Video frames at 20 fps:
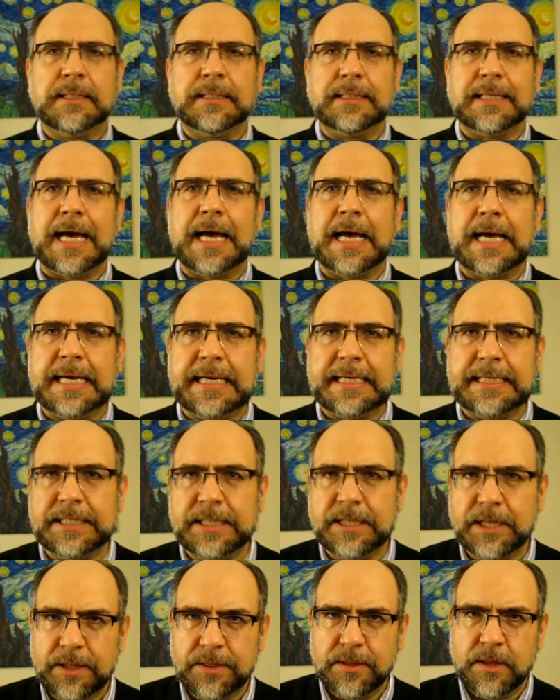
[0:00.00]

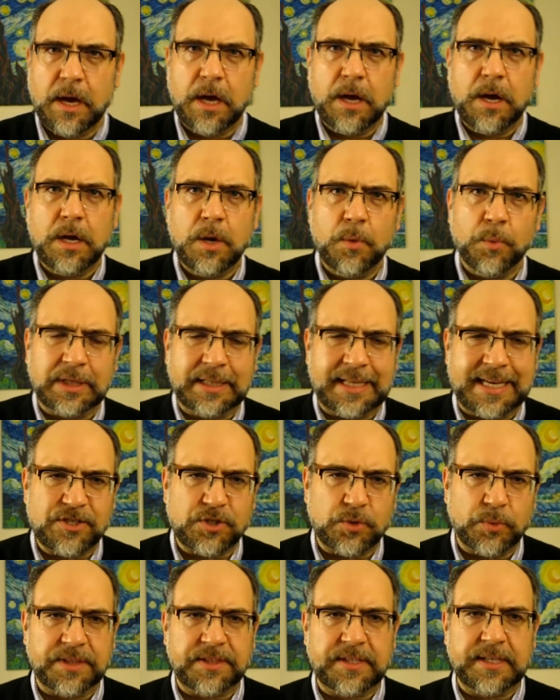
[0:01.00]
line
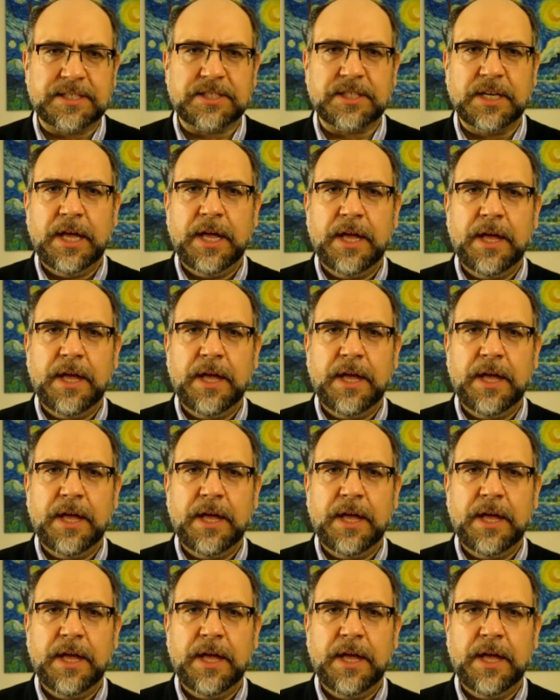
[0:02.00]
released with it.